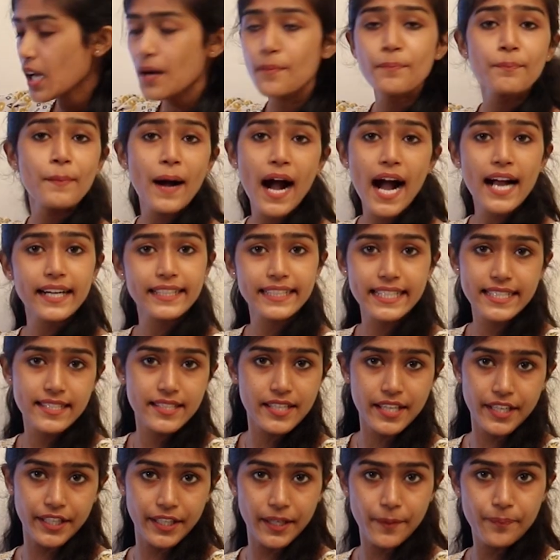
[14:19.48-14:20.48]
marked it
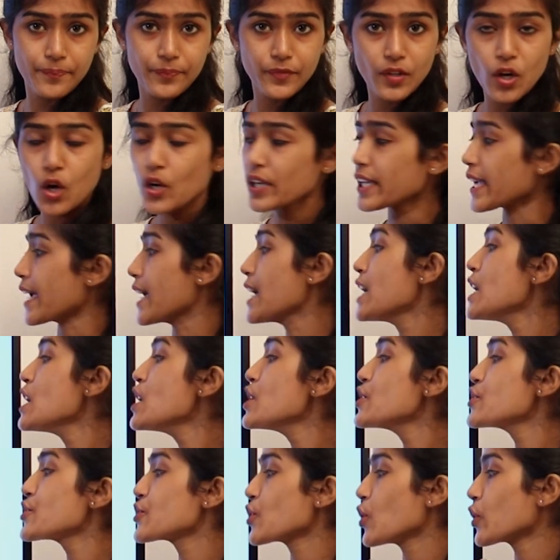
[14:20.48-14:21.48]
here. Okay.
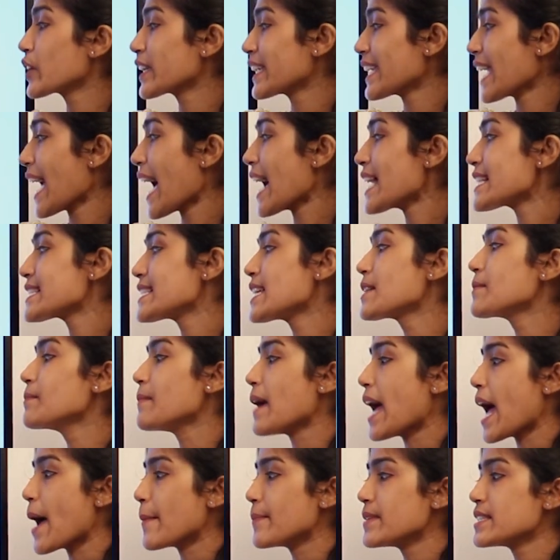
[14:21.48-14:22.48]
So, cats and
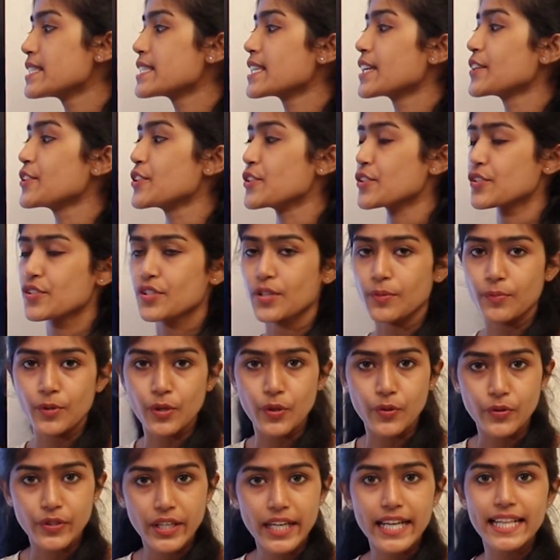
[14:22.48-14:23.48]
mammals are
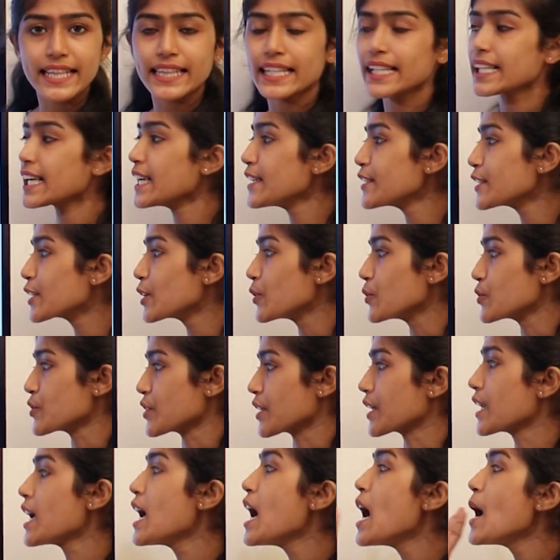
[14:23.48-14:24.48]
distributed in the
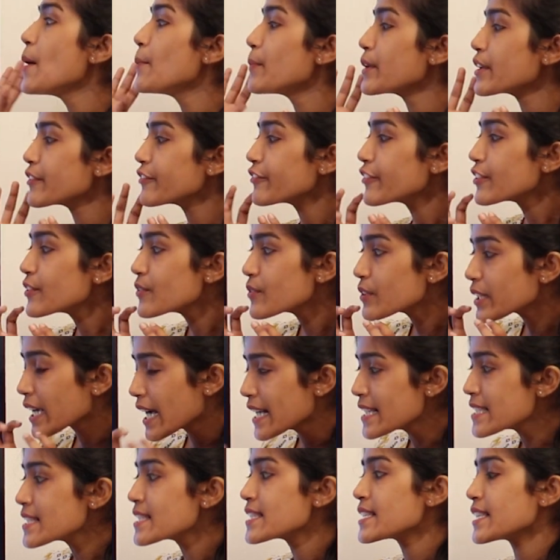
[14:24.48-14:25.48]
conclusion. But if you
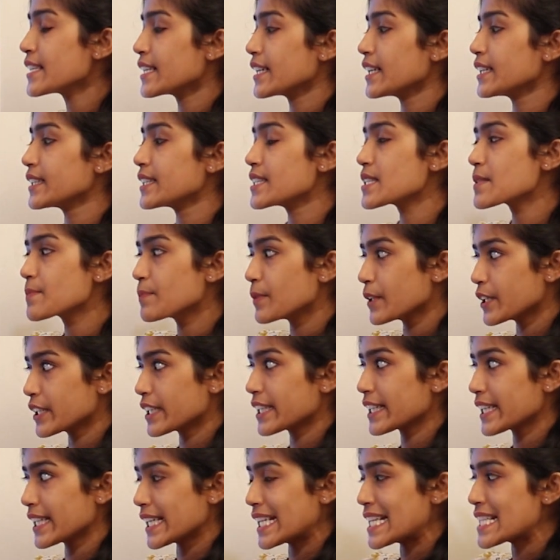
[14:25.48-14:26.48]
consider this
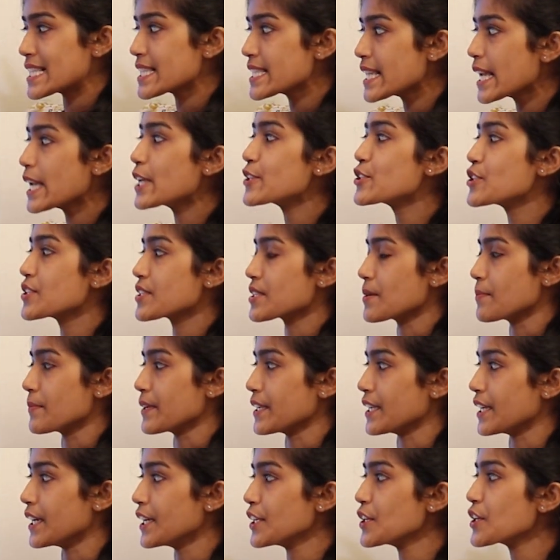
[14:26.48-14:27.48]
particular syllogism
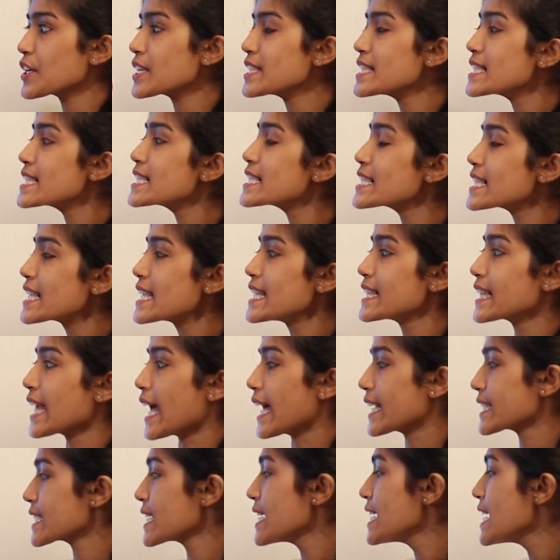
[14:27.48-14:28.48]
here, you can see
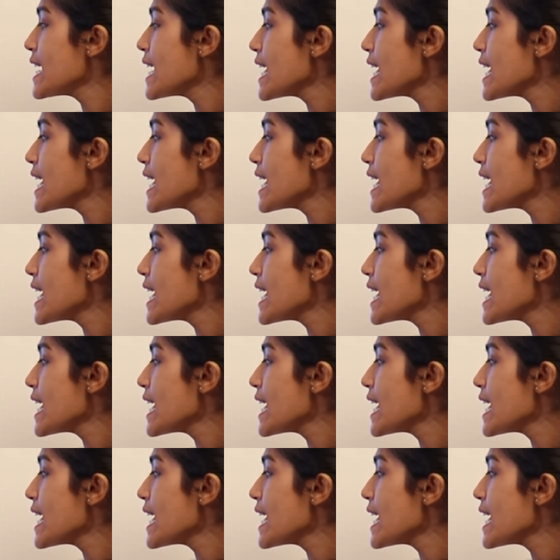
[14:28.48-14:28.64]
that